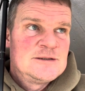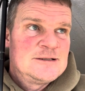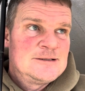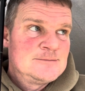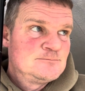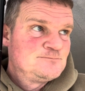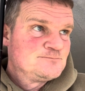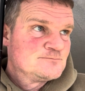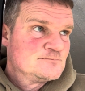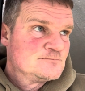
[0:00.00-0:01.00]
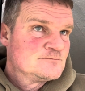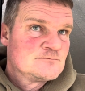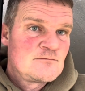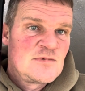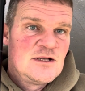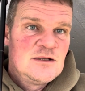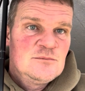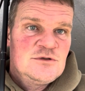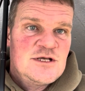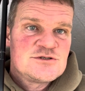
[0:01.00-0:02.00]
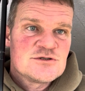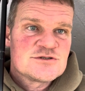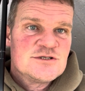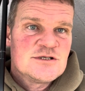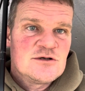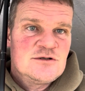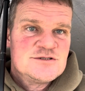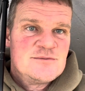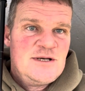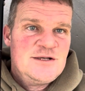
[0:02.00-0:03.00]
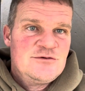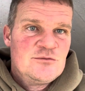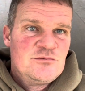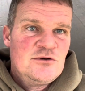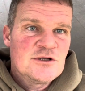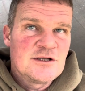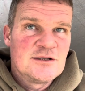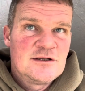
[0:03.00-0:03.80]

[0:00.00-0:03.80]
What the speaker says: Um, but yeah, as you can see, guys, I'm under a brolly.